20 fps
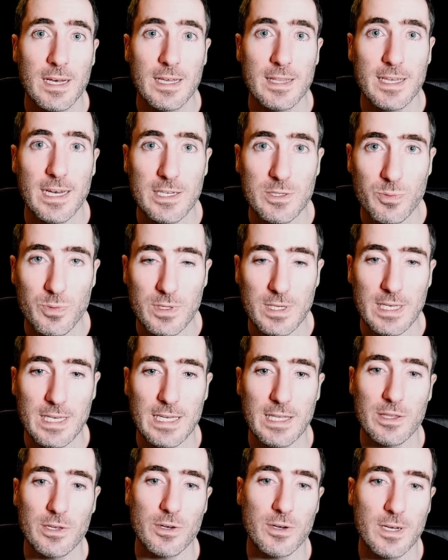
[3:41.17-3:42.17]
That's with
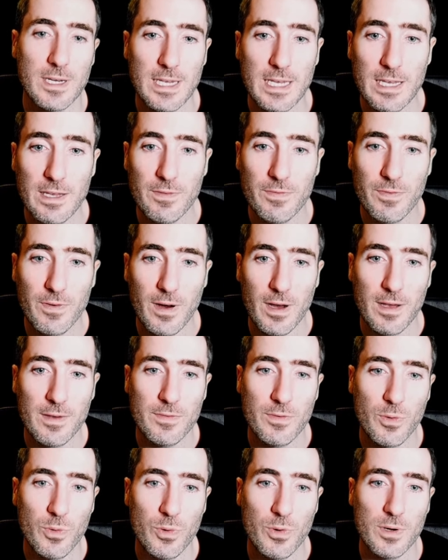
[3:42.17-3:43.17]
either e5
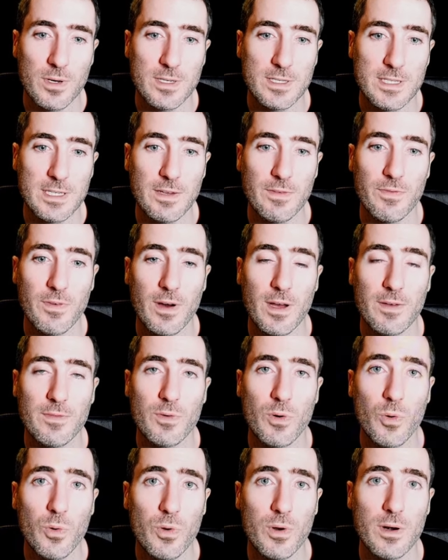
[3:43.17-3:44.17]
or c5,
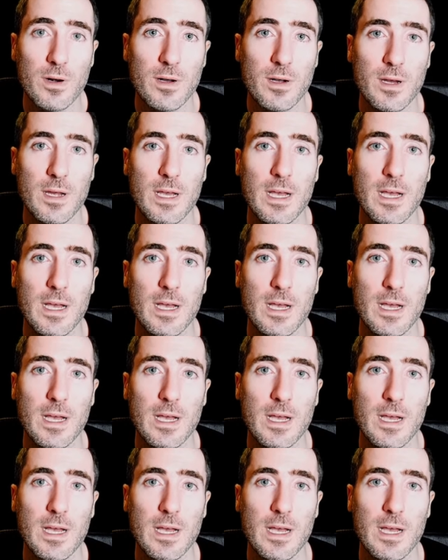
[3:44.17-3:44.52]
or